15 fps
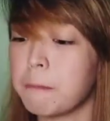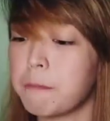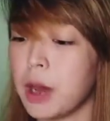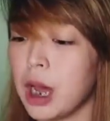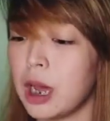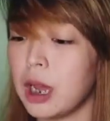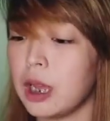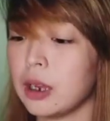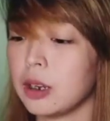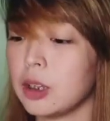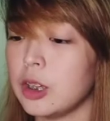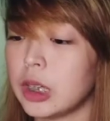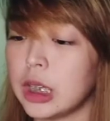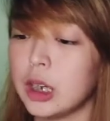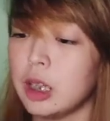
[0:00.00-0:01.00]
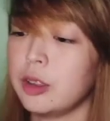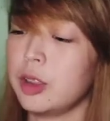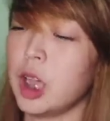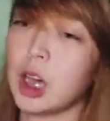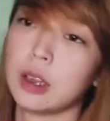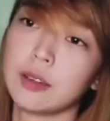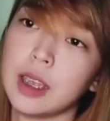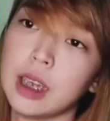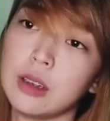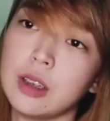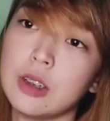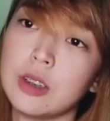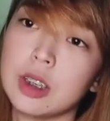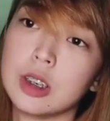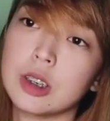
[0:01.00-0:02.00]
But you can unlock that
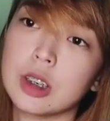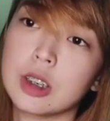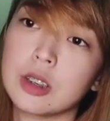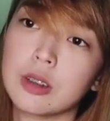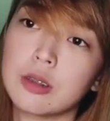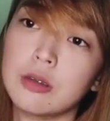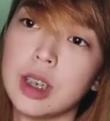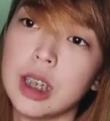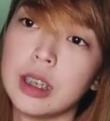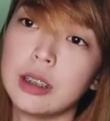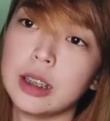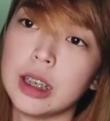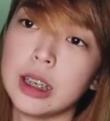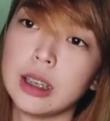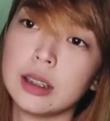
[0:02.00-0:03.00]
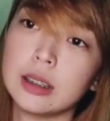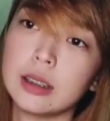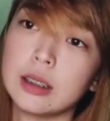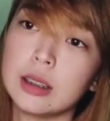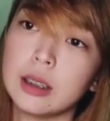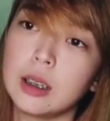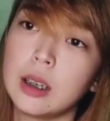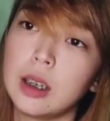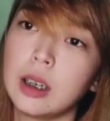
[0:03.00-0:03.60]
using just 3 clicks,